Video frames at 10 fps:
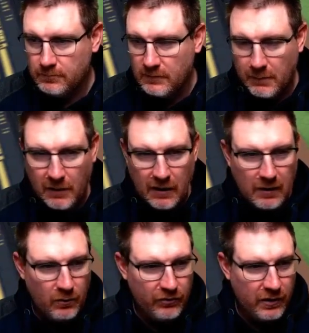
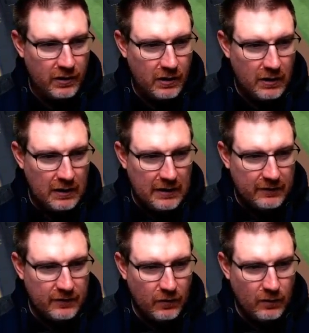Namala, wasn't it?
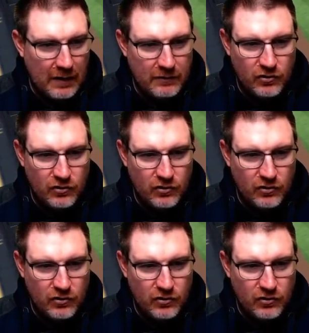So uh,